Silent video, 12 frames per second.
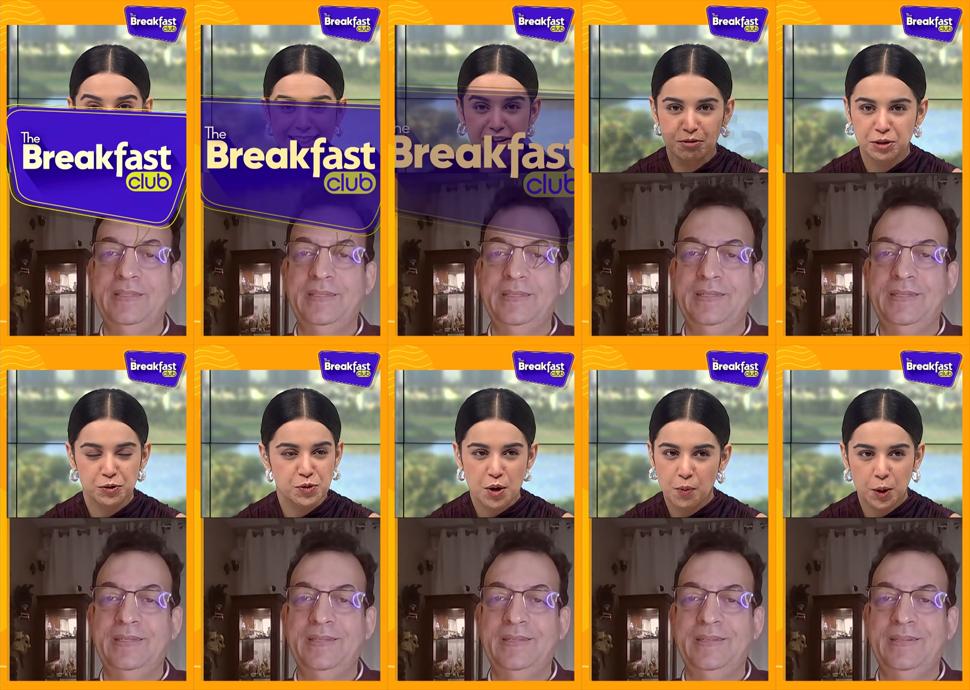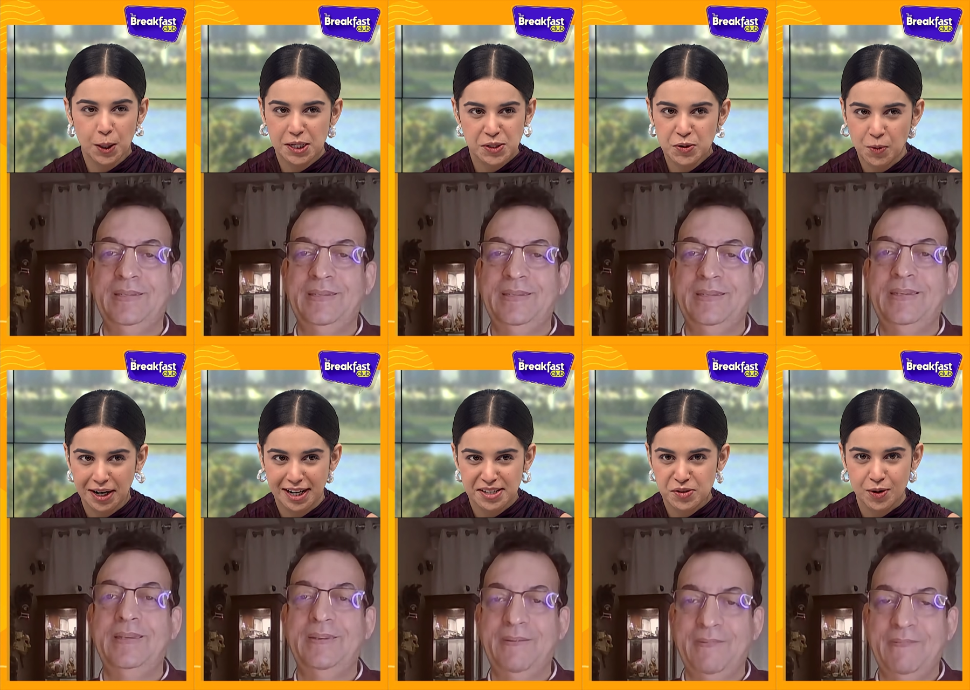Speaker 1: left with you, so I want to ask you one
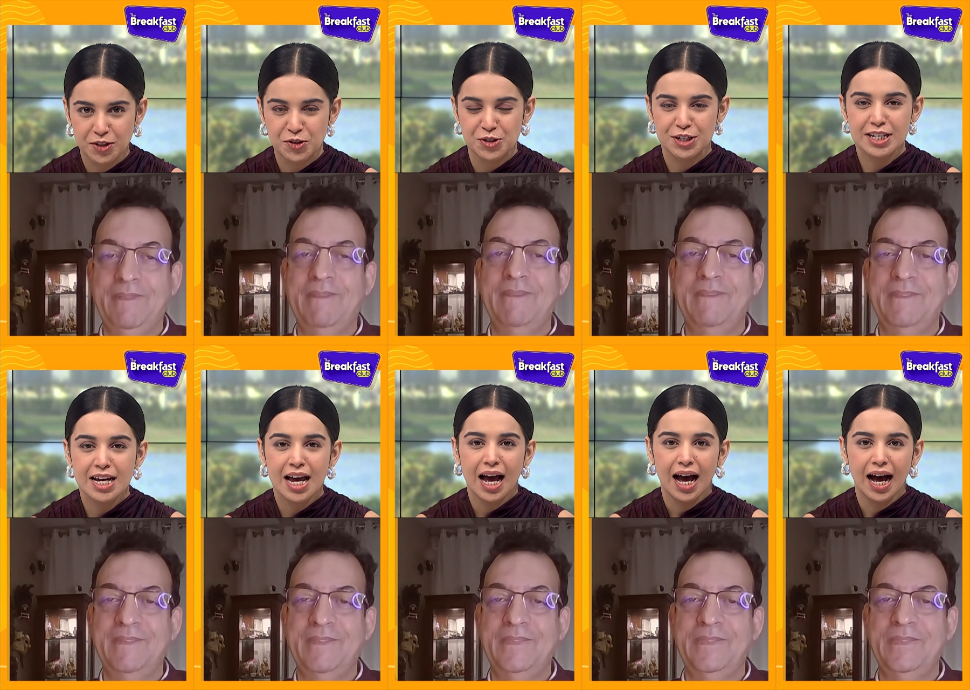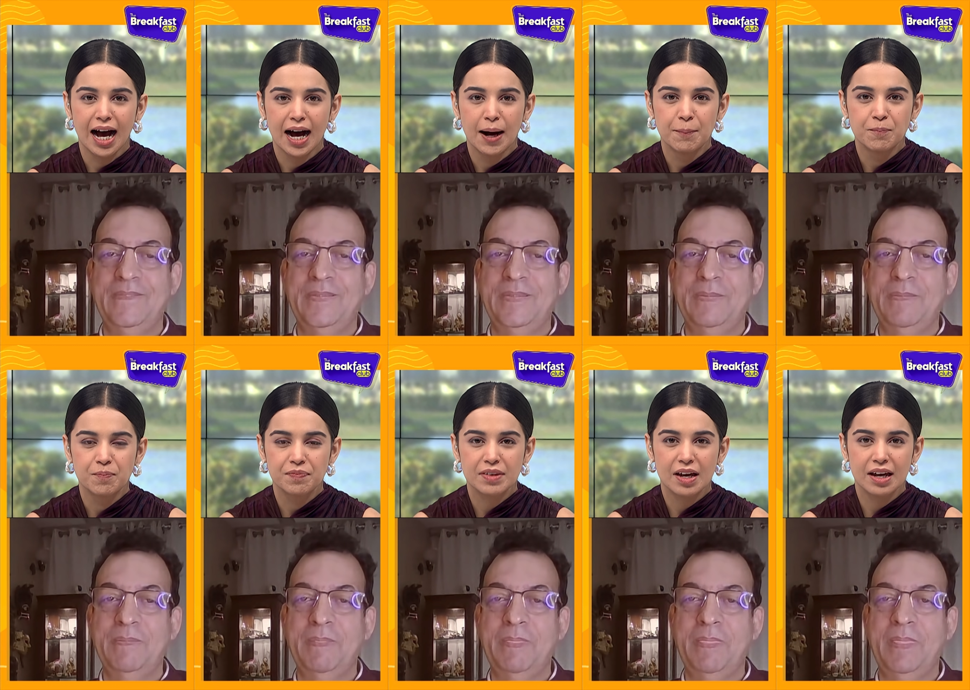last question. Um,
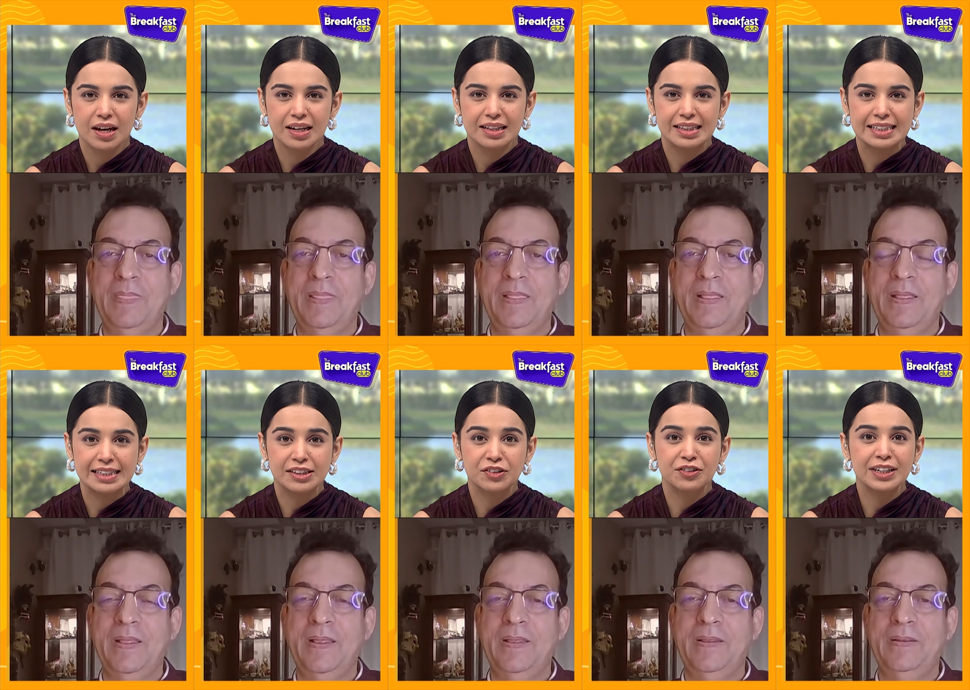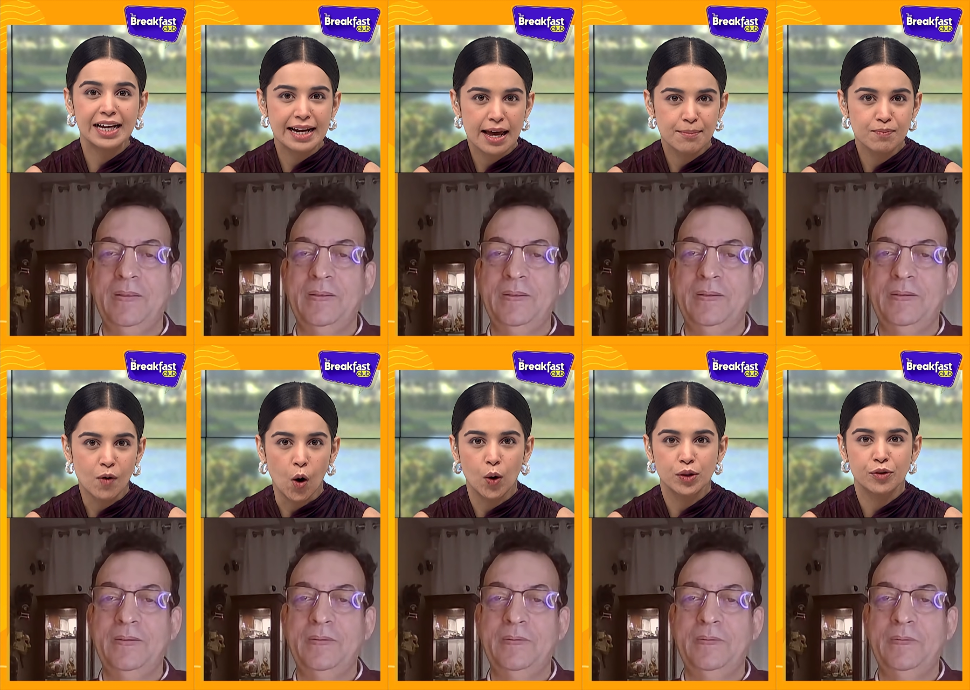the 3NM
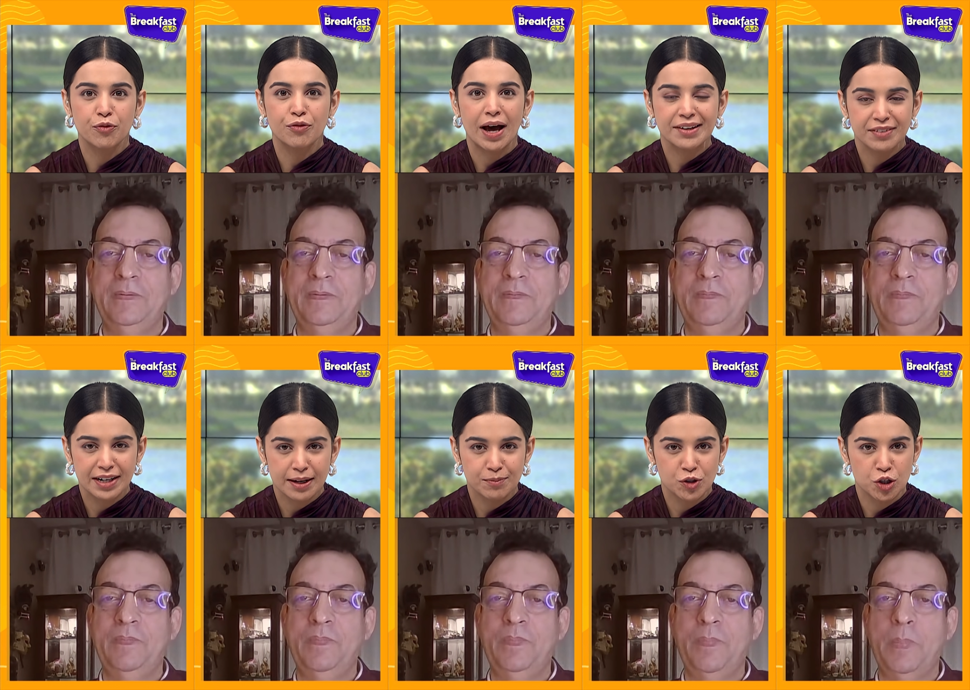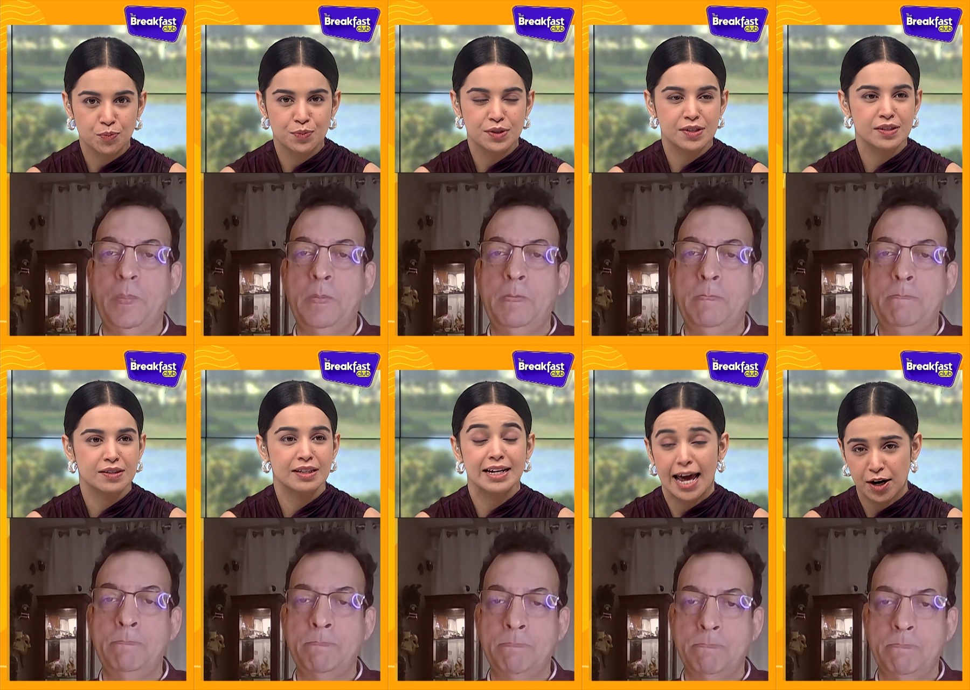or the 5NM chips,
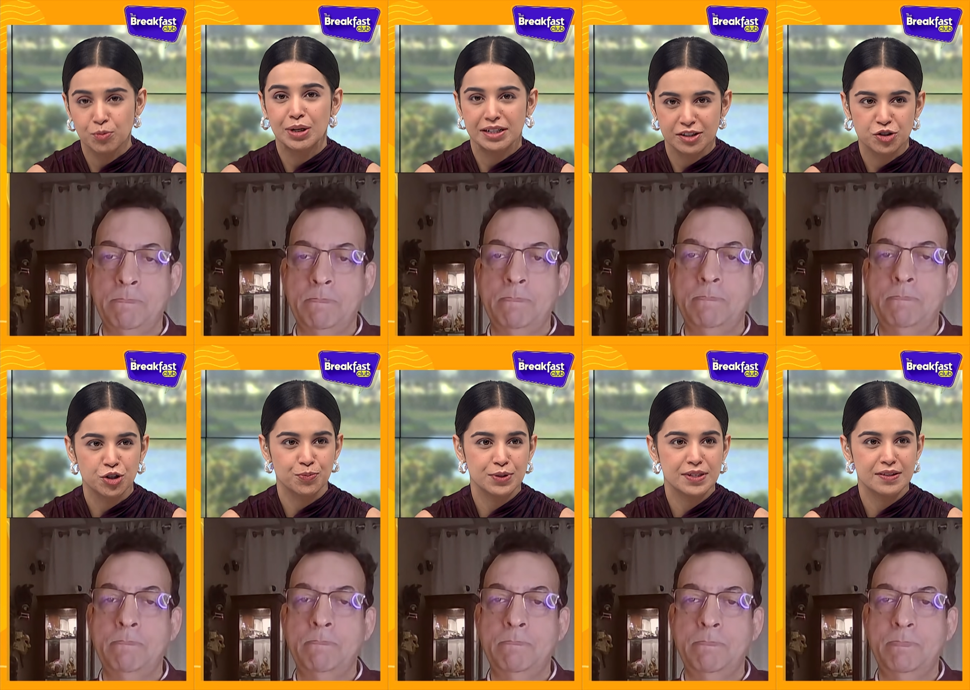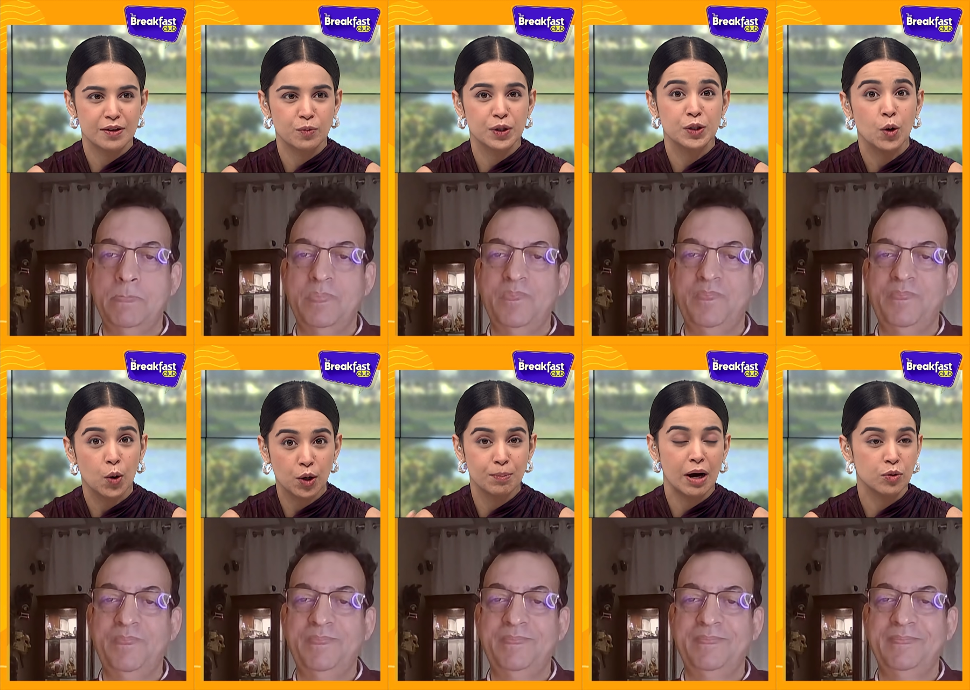the nanometer chips that we
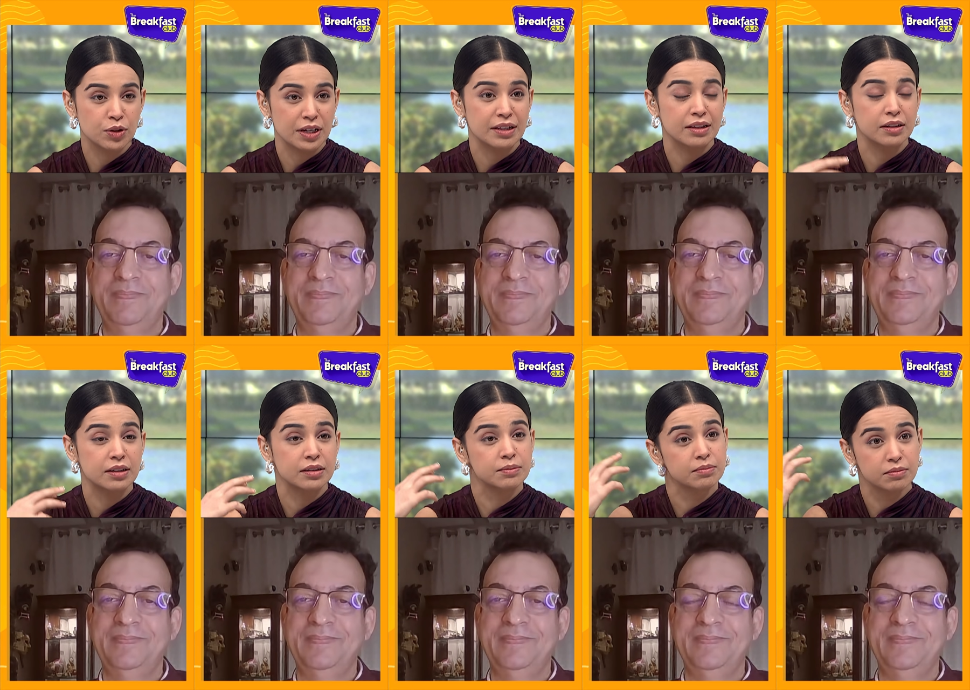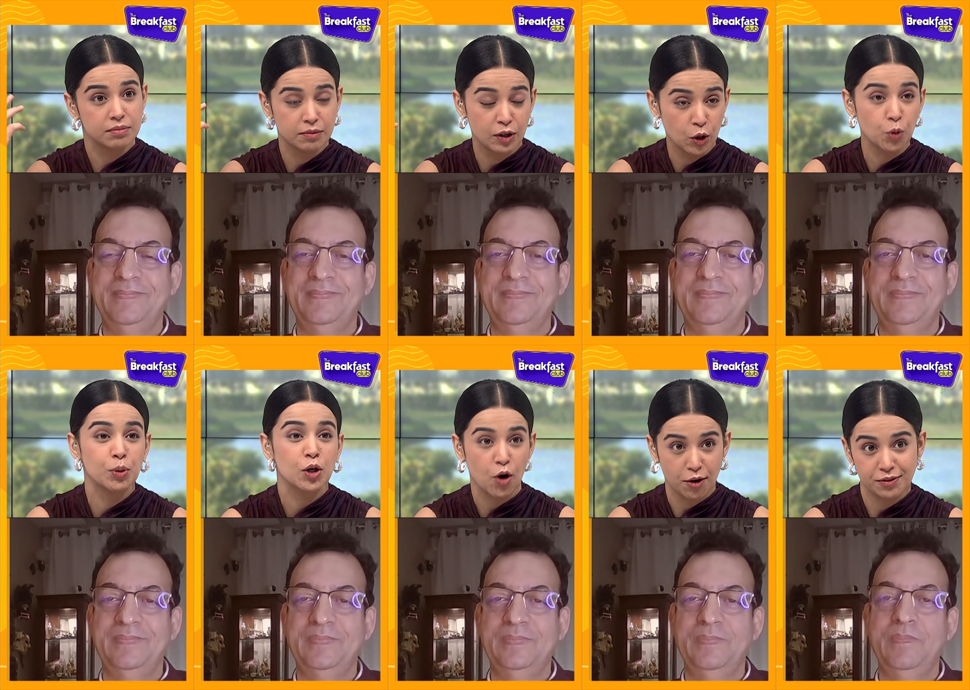talk about in the
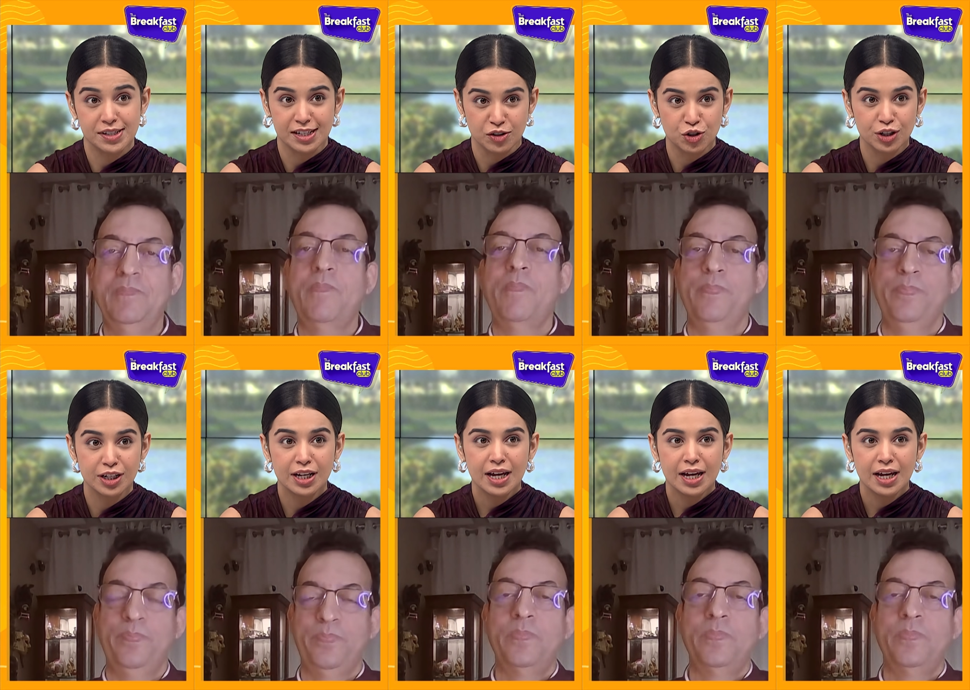global conversation,